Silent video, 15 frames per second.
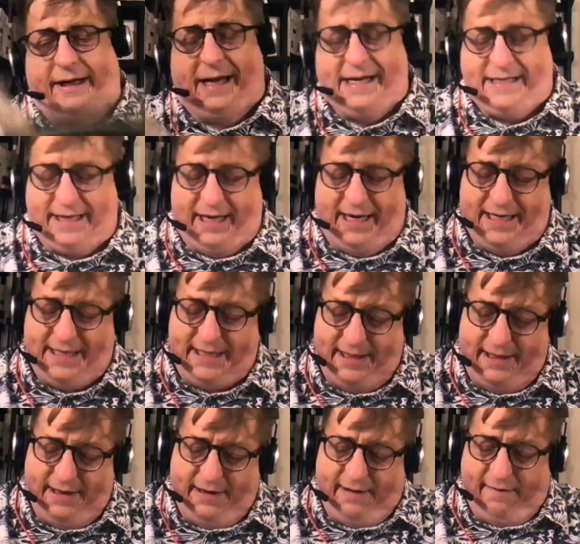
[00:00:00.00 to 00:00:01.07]
it's
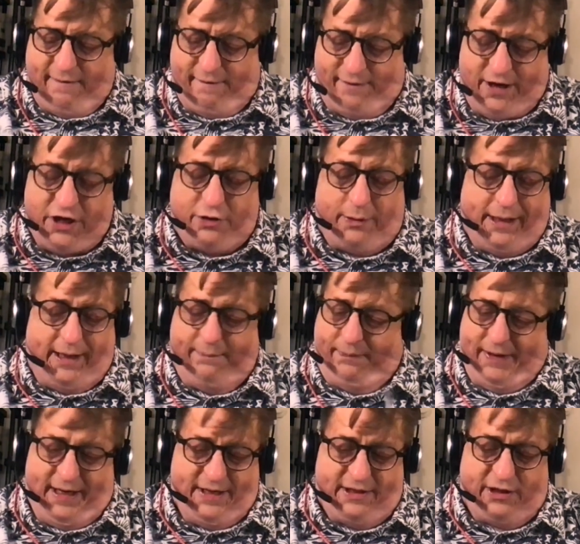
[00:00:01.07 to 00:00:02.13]
visually,
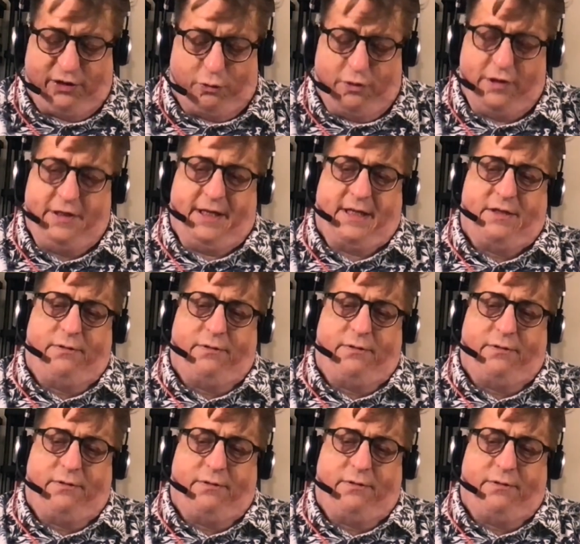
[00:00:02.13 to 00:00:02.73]
it's gorgeous.